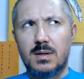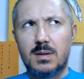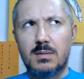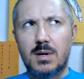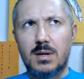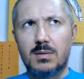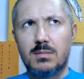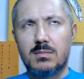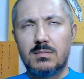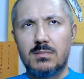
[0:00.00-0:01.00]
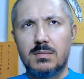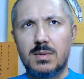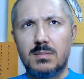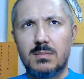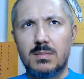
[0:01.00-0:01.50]
around
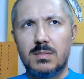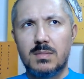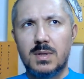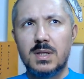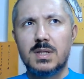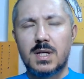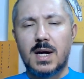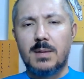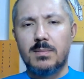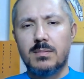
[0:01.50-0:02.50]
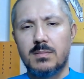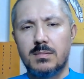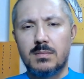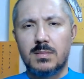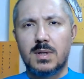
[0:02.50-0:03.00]
this time,
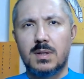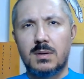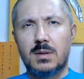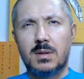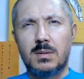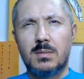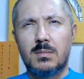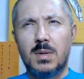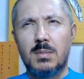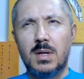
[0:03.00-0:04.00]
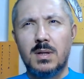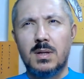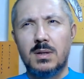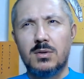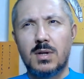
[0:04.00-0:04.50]
maybe
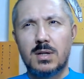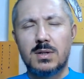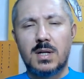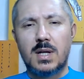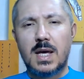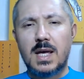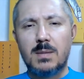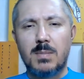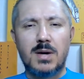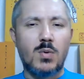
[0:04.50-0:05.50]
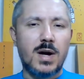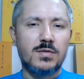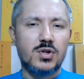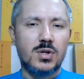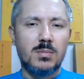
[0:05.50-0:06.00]
in 2008, my wife
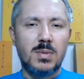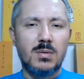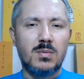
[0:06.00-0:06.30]
joined me.